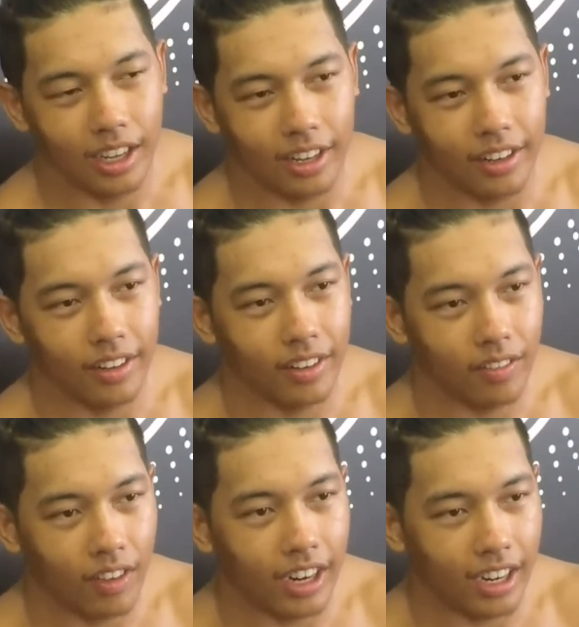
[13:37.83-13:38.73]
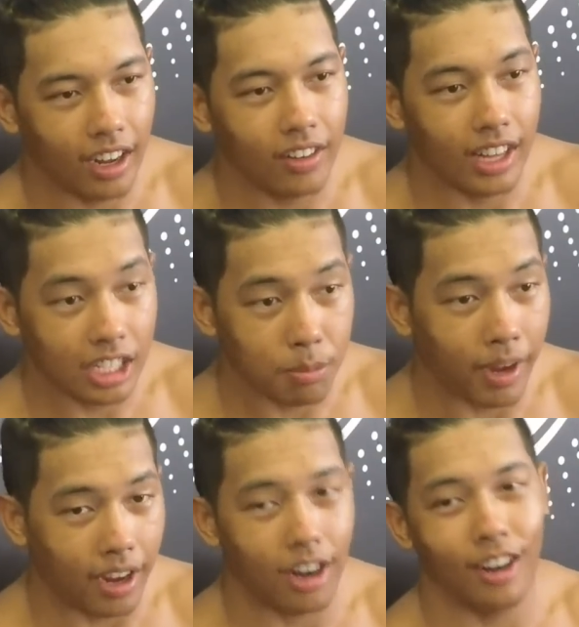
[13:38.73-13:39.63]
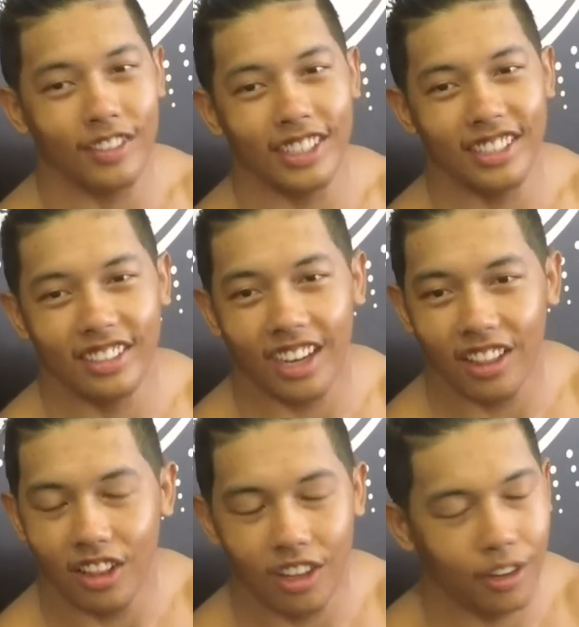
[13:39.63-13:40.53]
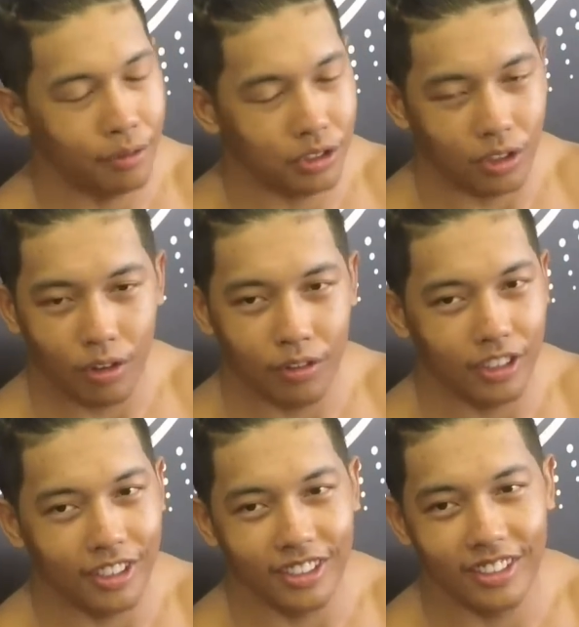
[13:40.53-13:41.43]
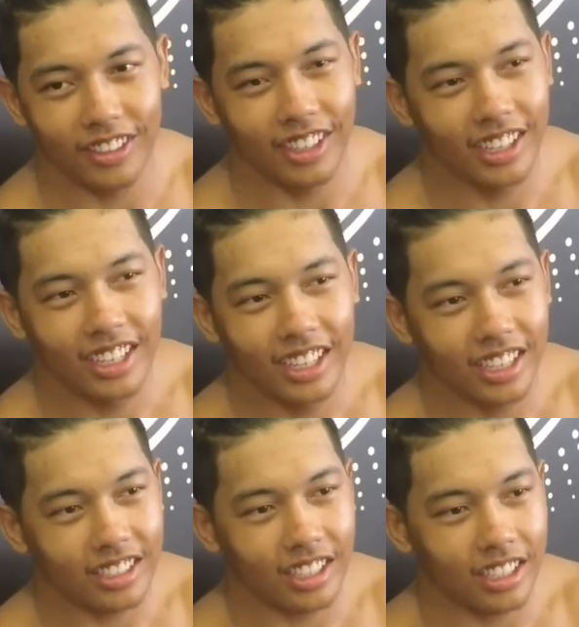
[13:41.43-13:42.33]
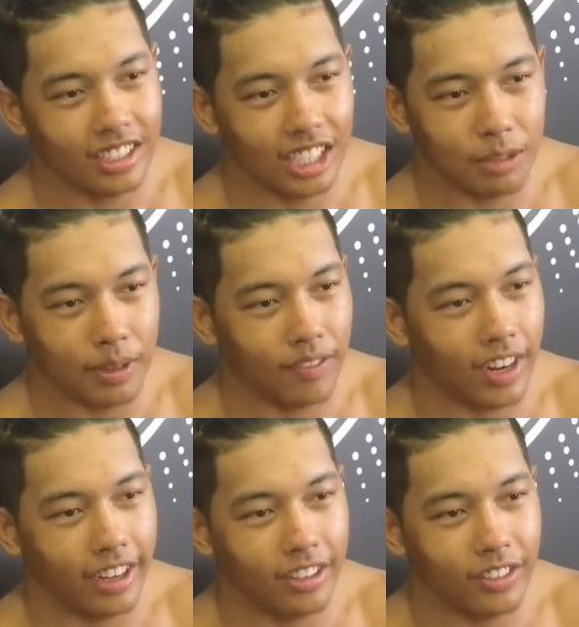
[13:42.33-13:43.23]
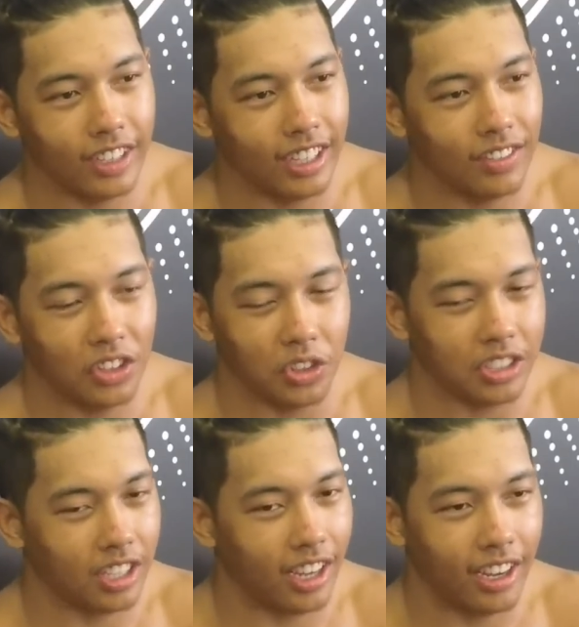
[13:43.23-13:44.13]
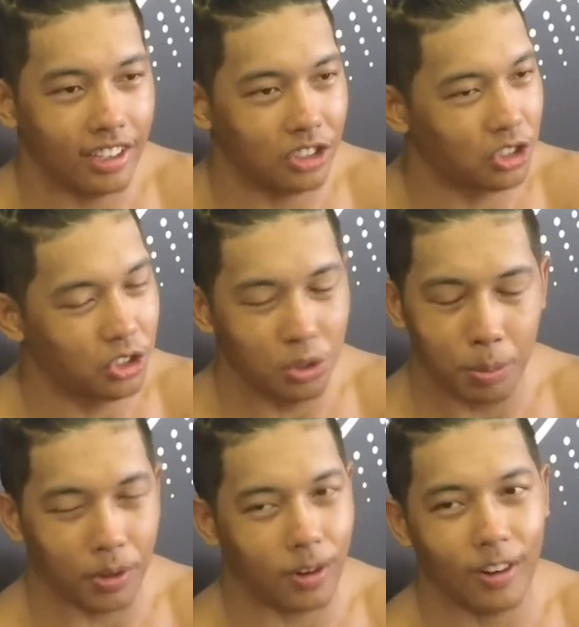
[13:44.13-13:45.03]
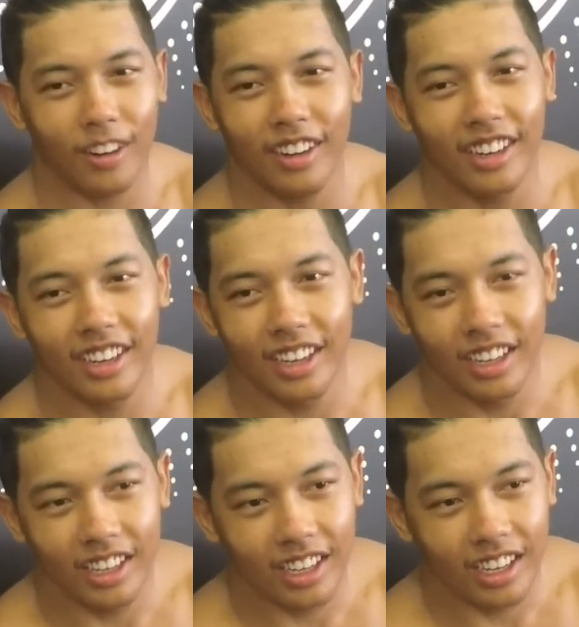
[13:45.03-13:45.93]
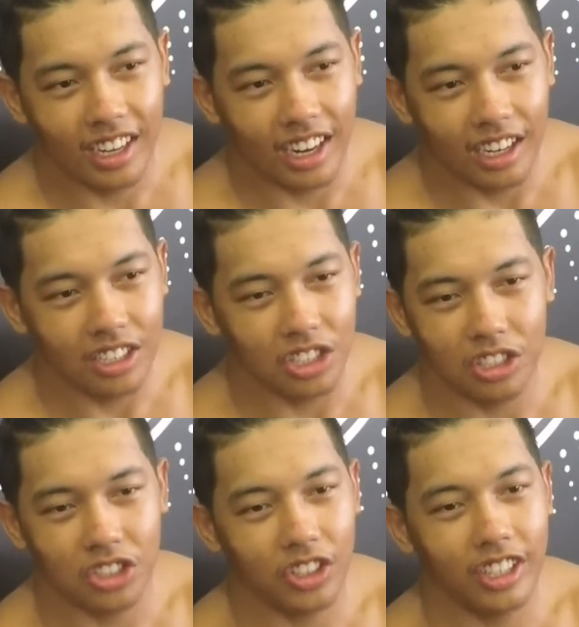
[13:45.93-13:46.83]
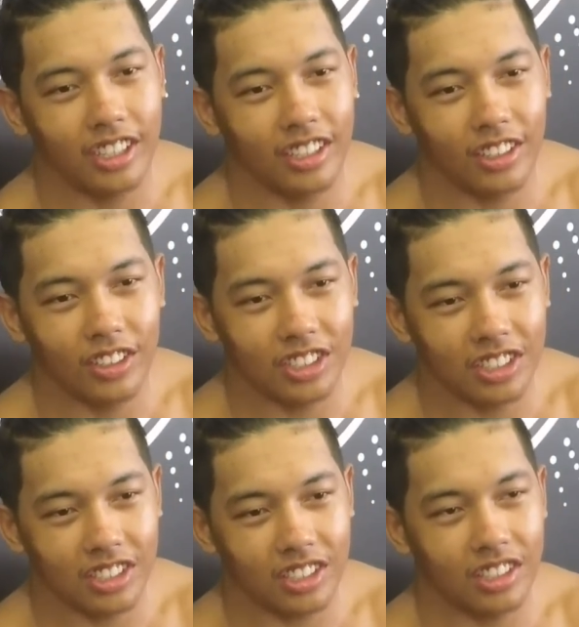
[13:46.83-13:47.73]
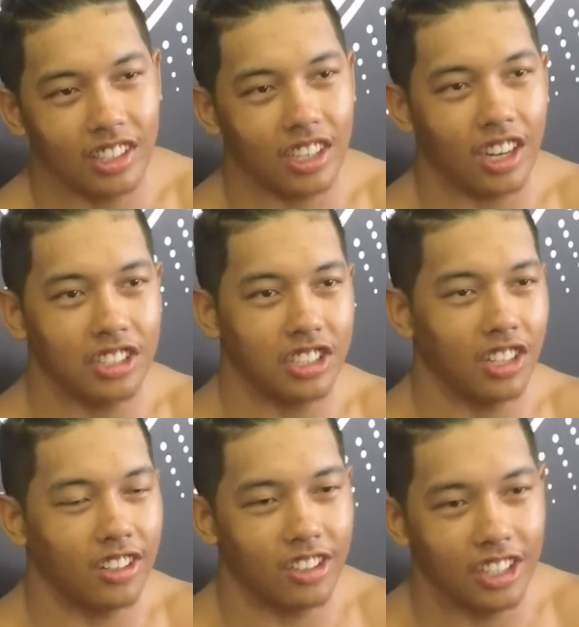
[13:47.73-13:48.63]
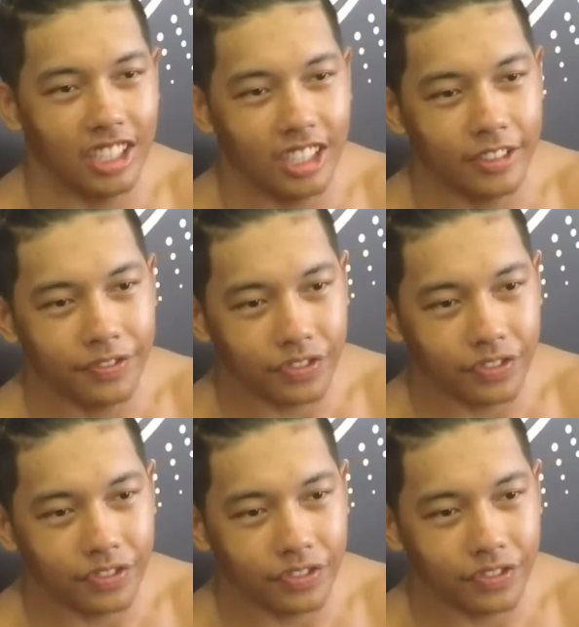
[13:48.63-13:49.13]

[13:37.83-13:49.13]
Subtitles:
And right now, that's my hobby, dude. I love surfing, dude. It's like it takes my mind away, even though it's super hard. I just enjoy it, you know, just the constant learning